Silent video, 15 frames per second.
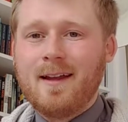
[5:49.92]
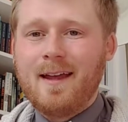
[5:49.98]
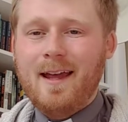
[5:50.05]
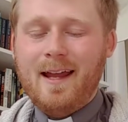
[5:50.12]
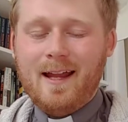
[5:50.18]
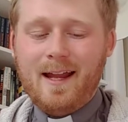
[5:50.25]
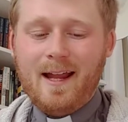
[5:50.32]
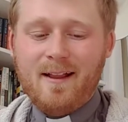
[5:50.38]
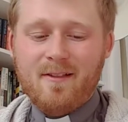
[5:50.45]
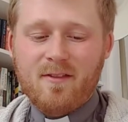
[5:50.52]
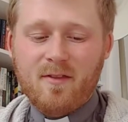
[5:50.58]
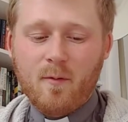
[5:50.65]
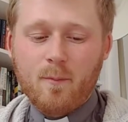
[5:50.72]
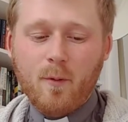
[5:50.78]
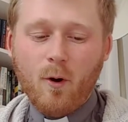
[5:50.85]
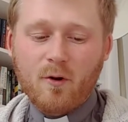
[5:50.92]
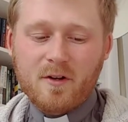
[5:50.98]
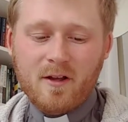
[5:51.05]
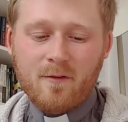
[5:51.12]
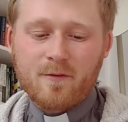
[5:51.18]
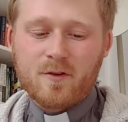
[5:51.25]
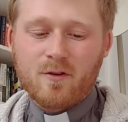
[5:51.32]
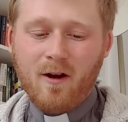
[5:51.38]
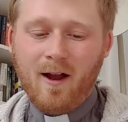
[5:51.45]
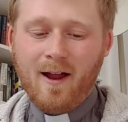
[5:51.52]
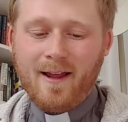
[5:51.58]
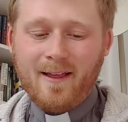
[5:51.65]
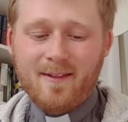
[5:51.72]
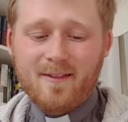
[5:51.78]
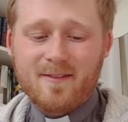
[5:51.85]
It's the body of
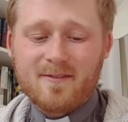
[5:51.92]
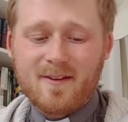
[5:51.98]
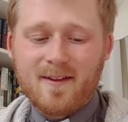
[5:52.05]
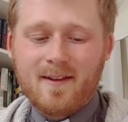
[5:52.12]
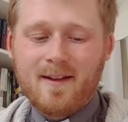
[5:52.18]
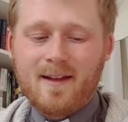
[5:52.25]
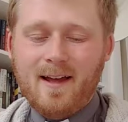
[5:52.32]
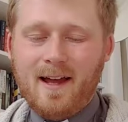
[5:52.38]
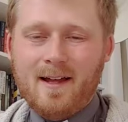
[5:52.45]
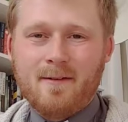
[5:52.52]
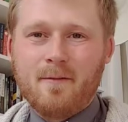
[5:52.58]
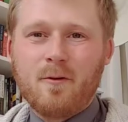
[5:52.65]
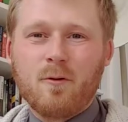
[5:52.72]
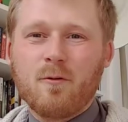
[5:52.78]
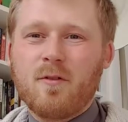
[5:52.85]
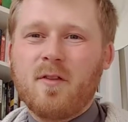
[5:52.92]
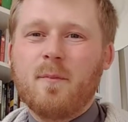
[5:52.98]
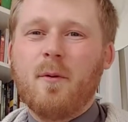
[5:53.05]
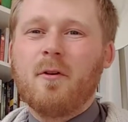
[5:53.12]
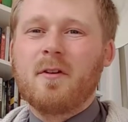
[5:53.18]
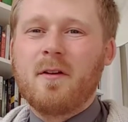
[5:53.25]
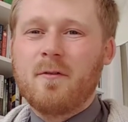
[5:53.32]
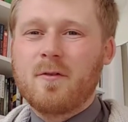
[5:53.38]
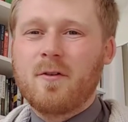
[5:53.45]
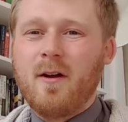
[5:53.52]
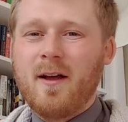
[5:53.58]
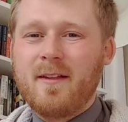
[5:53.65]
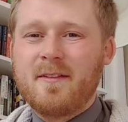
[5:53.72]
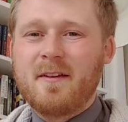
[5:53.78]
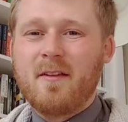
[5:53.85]
Christ. And of course the body of
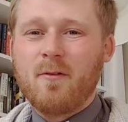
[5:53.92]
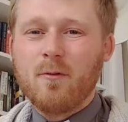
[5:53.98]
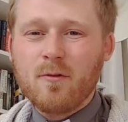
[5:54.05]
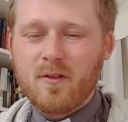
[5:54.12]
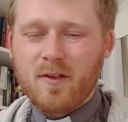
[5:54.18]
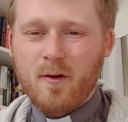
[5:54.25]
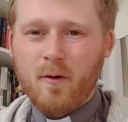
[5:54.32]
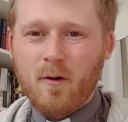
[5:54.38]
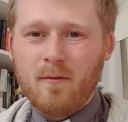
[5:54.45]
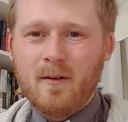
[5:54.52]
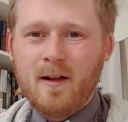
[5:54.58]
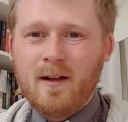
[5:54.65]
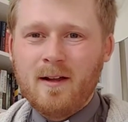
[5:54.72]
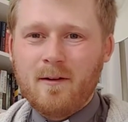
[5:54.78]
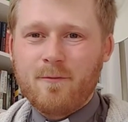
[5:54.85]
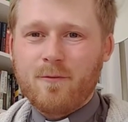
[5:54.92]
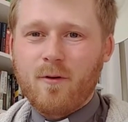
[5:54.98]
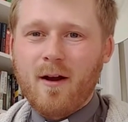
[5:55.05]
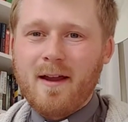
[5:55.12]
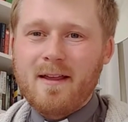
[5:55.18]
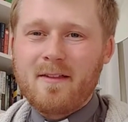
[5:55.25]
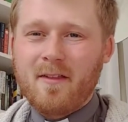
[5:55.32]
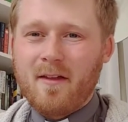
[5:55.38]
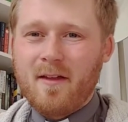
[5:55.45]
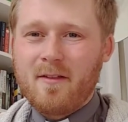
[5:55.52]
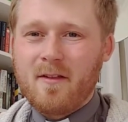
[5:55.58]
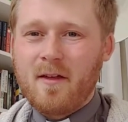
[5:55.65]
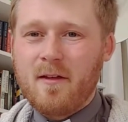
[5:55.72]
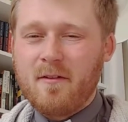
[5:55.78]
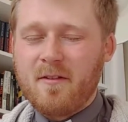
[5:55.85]
Christ is also a phrase that
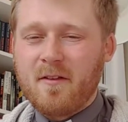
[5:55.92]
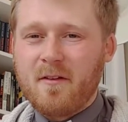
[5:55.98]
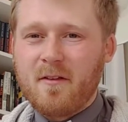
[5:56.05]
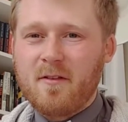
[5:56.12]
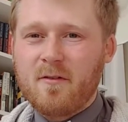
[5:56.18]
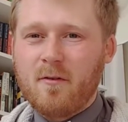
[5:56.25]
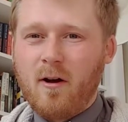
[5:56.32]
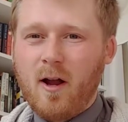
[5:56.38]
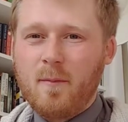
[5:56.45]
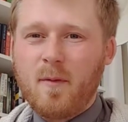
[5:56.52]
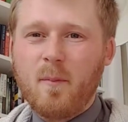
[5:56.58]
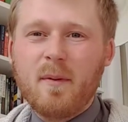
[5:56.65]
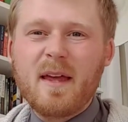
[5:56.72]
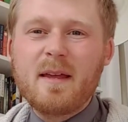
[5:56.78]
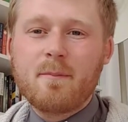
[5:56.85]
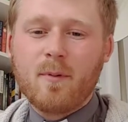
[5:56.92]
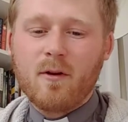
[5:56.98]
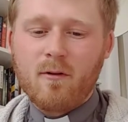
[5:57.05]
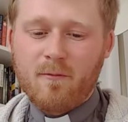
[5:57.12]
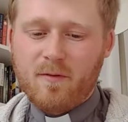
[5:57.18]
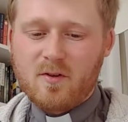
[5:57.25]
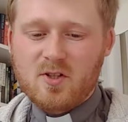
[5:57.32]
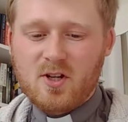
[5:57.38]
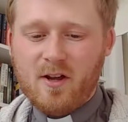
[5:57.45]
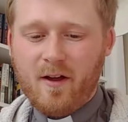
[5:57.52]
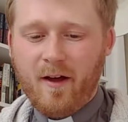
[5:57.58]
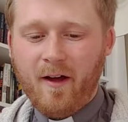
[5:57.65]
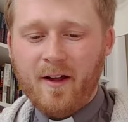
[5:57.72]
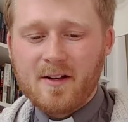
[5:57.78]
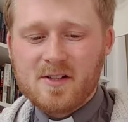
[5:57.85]
is used to describe the people of the
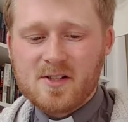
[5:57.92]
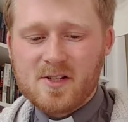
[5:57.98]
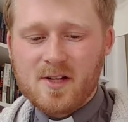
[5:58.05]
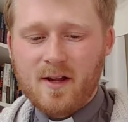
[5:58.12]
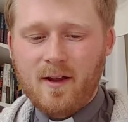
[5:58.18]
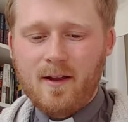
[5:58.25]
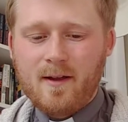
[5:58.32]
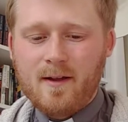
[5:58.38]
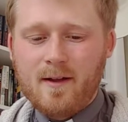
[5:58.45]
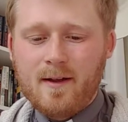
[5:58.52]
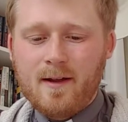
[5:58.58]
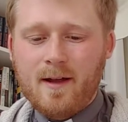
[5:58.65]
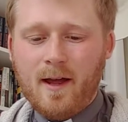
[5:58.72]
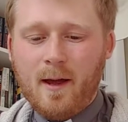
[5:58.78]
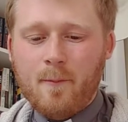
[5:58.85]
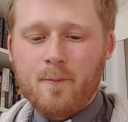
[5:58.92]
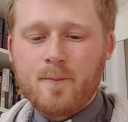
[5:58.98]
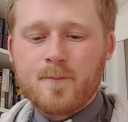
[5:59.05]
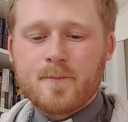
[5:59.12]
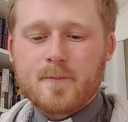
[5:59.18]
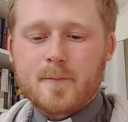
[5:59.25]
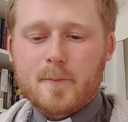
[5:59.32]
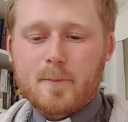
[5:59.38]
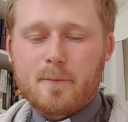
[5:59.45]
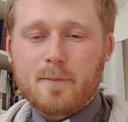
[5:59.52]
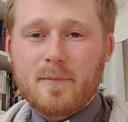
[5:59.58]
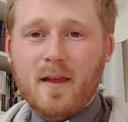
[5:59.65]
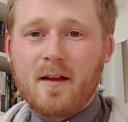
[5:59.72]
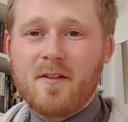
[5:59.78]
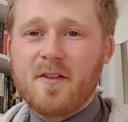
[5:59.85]
church. And
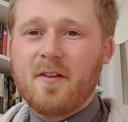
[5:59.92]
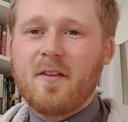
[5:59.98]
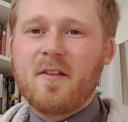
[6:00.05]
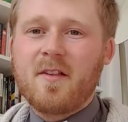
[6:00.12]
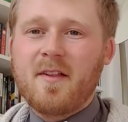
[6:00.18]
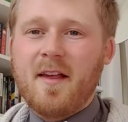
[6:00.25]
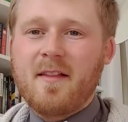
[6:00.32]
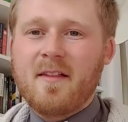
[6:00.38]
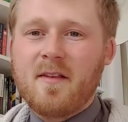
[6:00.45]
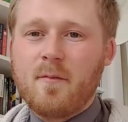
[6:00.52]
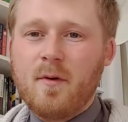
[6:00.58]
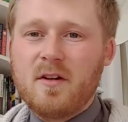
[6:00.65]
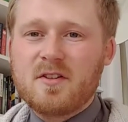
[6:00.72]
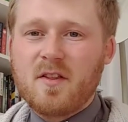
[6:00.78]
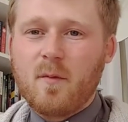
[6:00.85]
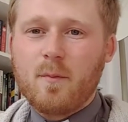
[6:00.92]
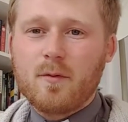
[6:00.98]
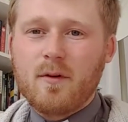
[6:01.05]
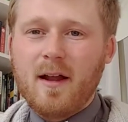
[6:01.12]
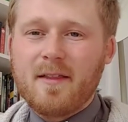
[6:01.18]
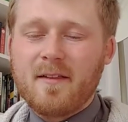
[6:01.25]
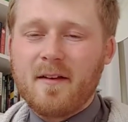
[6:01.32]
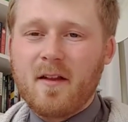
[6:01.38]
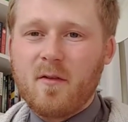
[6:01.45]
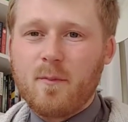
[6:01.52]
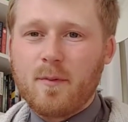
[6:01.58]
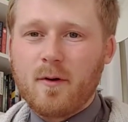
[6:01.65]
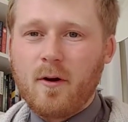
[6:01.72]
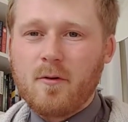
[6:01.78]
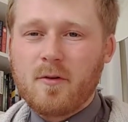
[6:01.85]
so there's a sense in which the bread that is
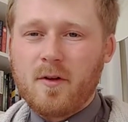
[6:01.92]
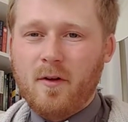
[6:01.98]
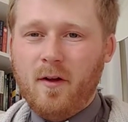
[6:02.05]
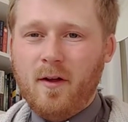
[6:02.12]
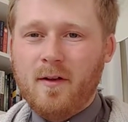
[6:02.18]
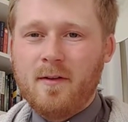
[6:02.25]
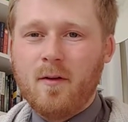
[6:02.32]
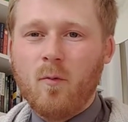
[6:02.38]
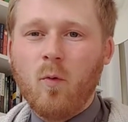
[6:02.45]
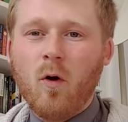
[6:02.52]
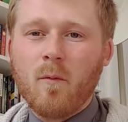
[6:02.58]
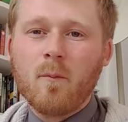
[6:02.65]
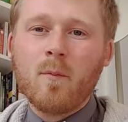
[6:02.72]
broken, the one